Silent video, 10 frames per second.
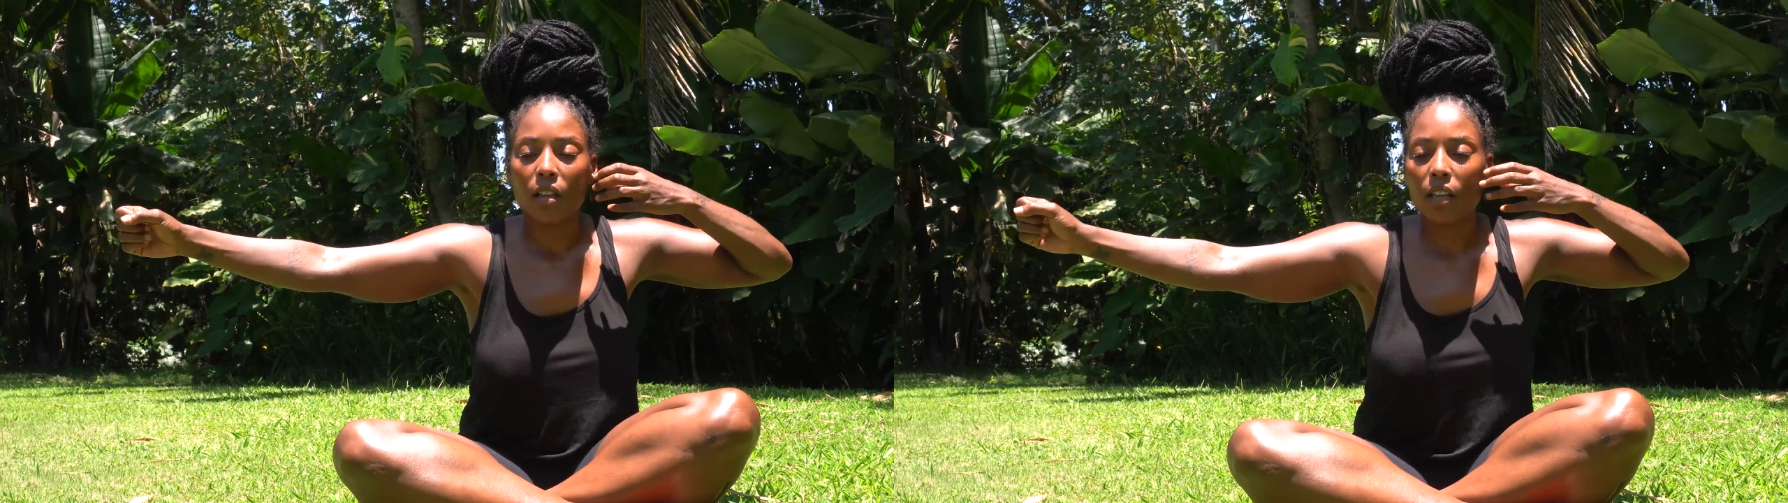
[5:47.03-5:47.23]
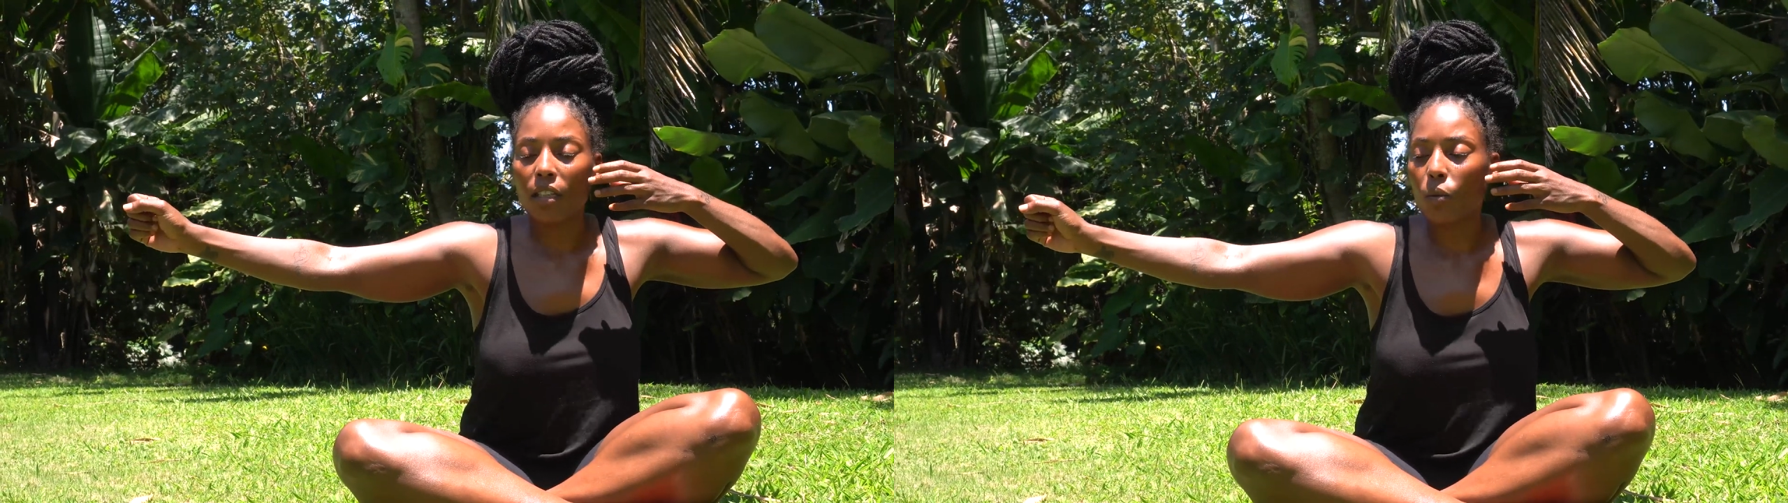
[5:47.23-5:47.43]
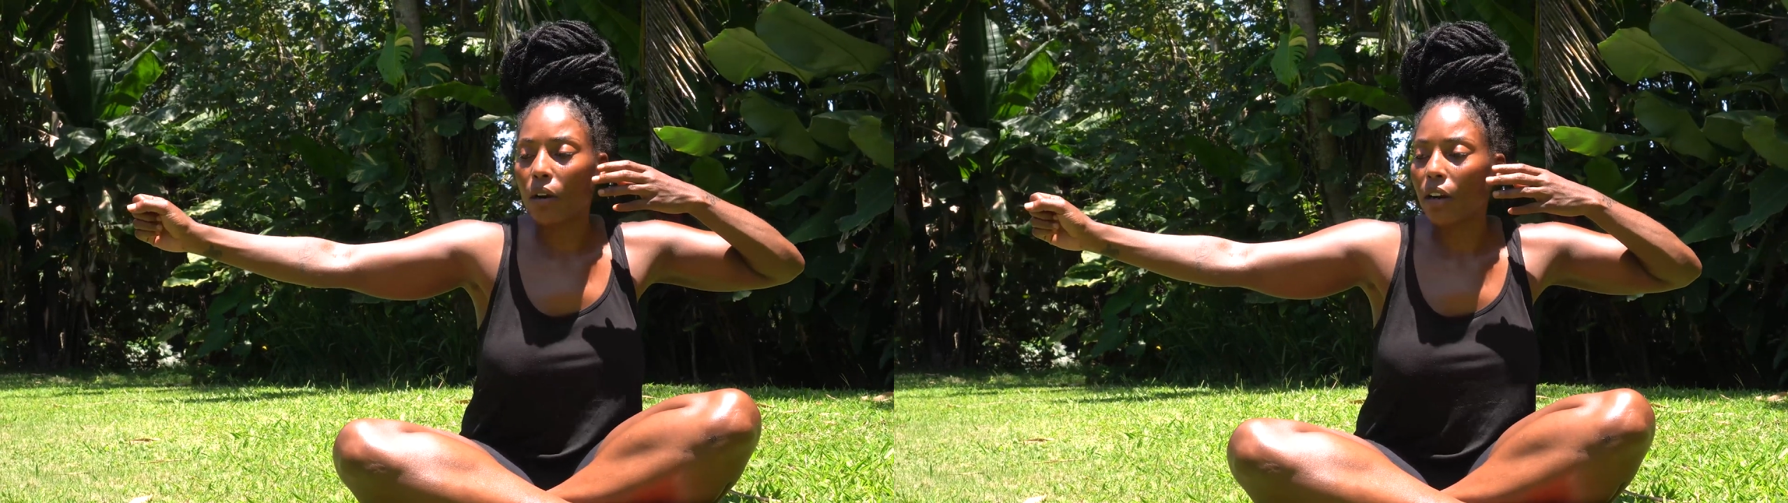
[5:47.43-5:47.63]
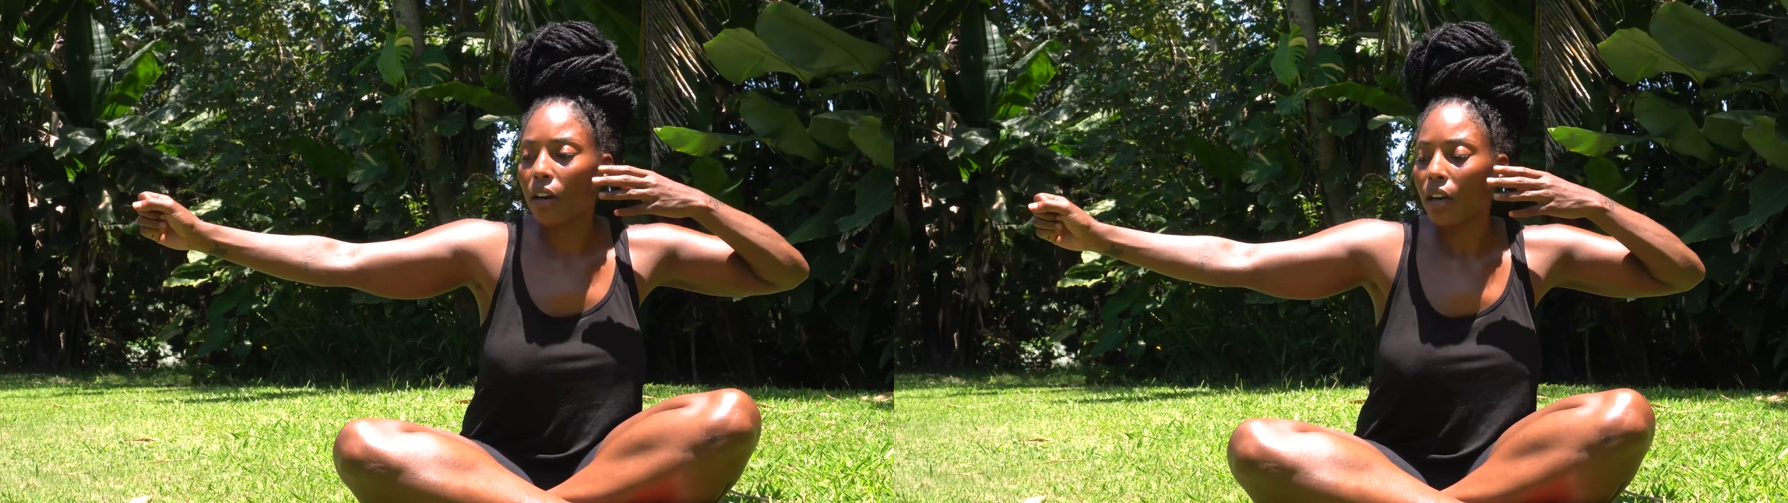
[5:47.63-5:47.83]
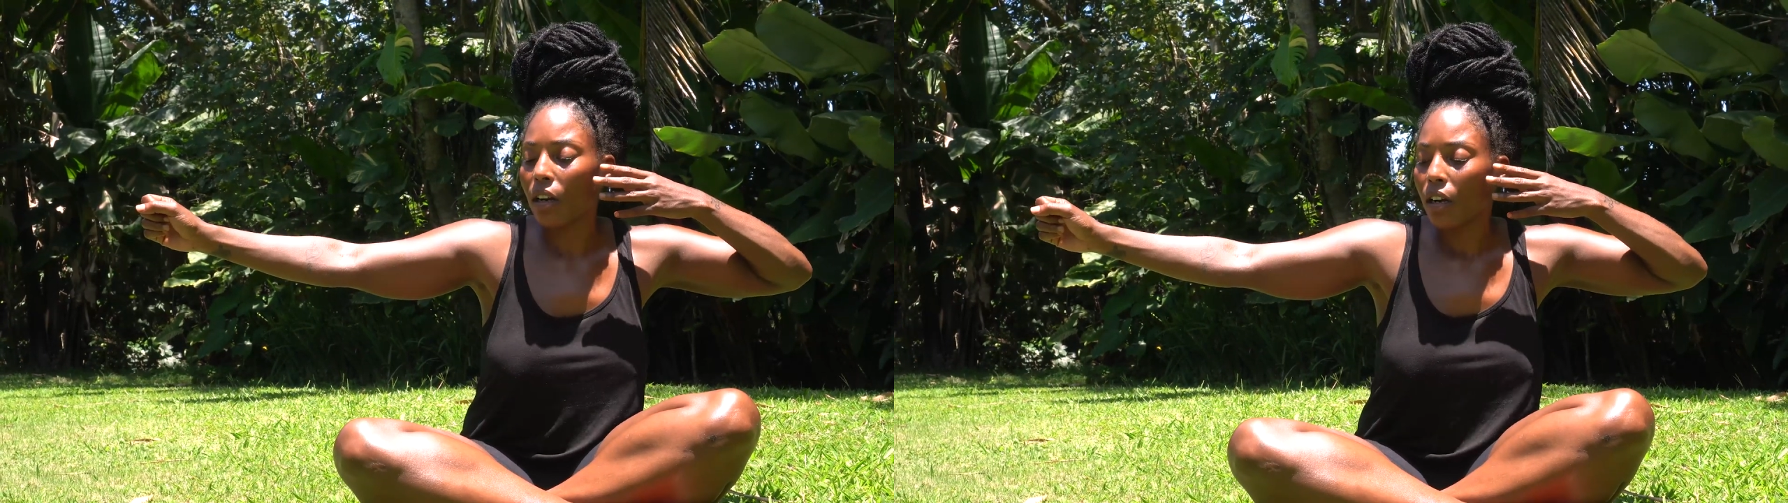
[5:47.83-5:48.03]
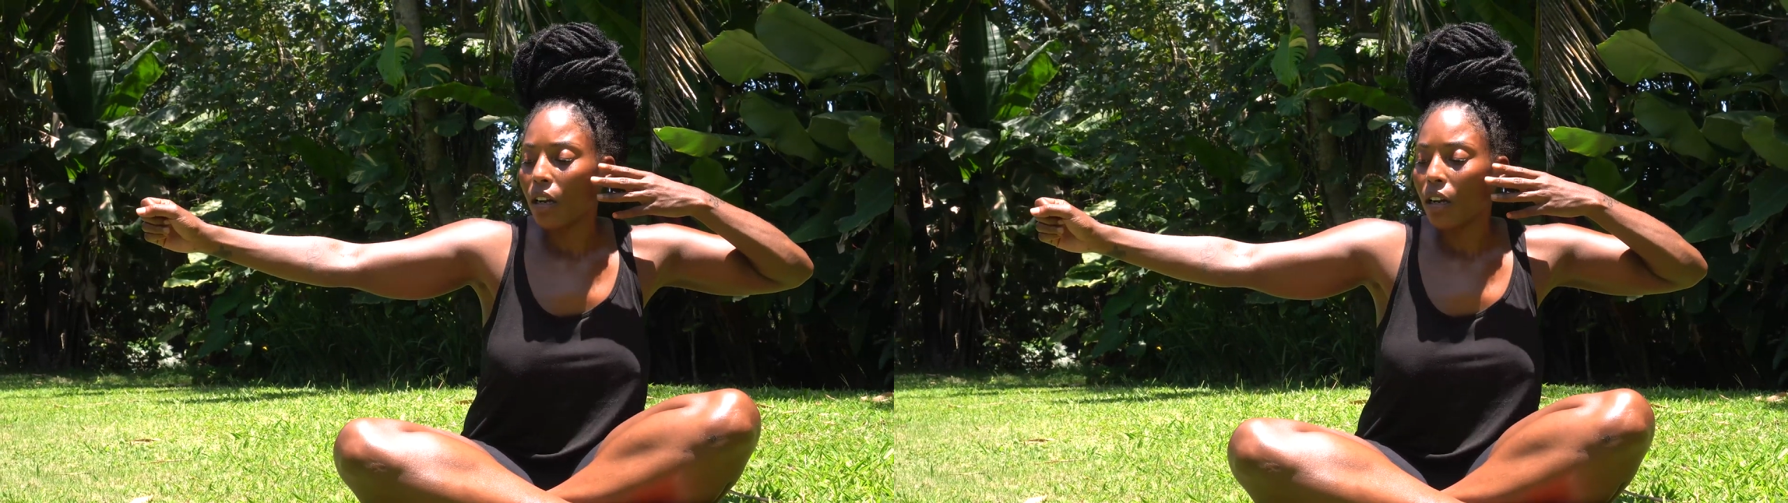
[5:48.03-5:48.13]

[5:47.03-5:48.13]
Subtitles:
That's where